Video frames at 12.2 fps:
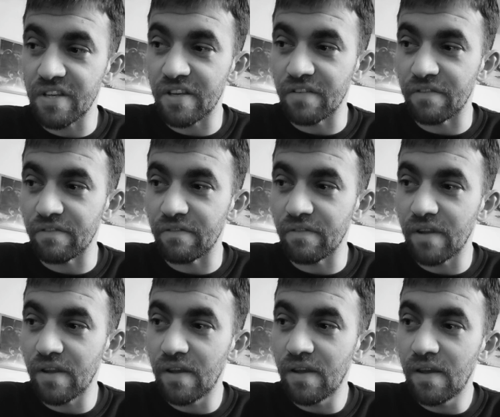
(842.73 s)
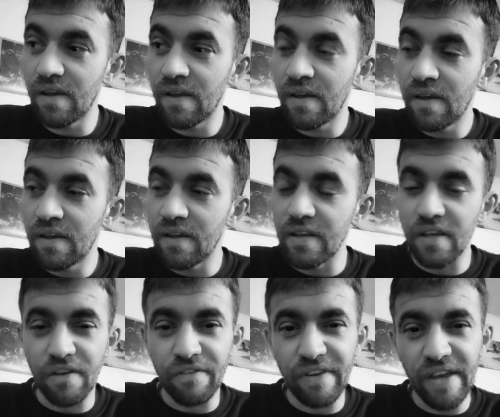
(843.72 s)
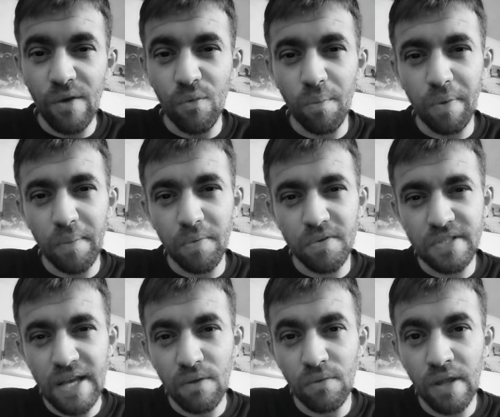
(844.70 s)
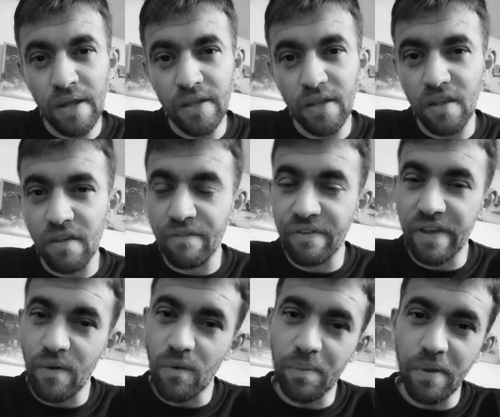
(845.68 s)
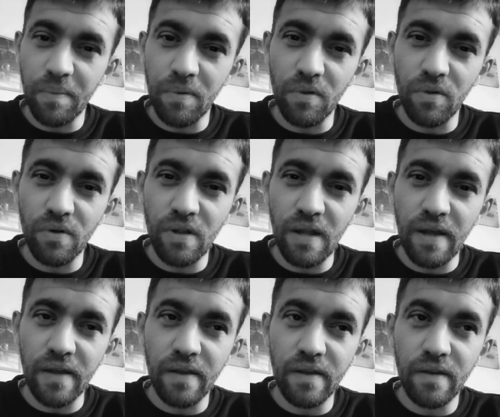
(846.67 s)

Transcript: can forget what people sound like. You can forget what people look like.